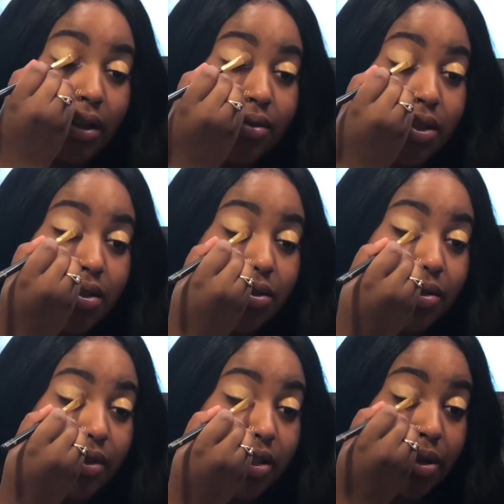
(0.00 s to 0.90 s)
to do
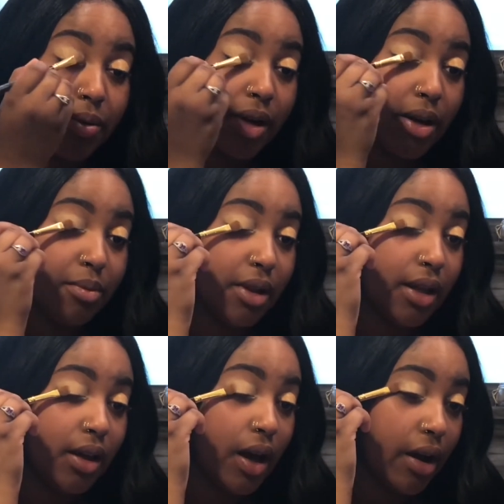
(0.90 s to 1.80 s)
a video where I'm
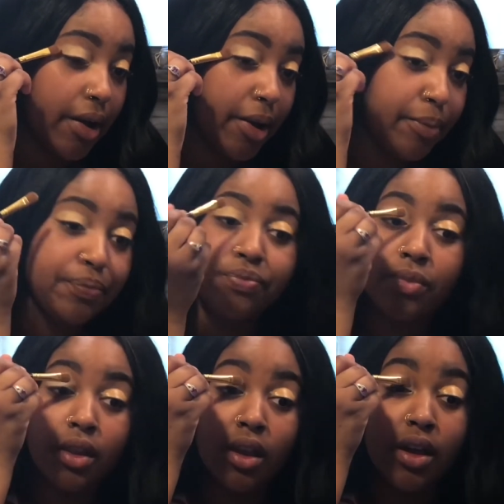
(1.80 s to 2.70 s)
like high
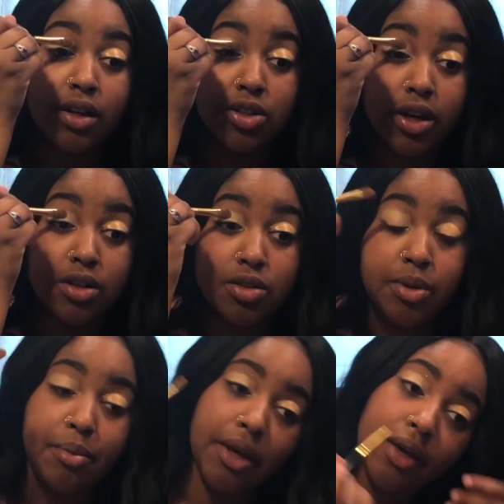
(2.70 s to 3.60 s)
and I try to do
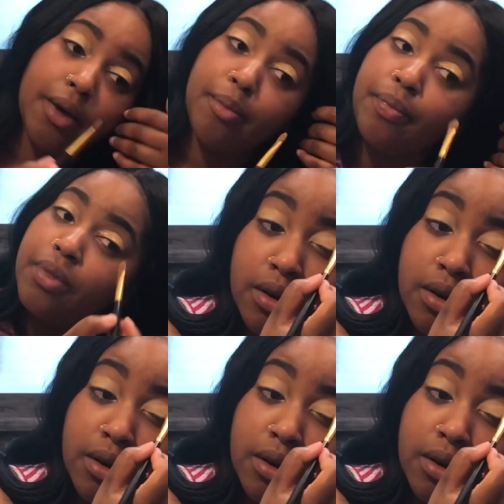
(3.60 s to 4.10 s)
my makeup.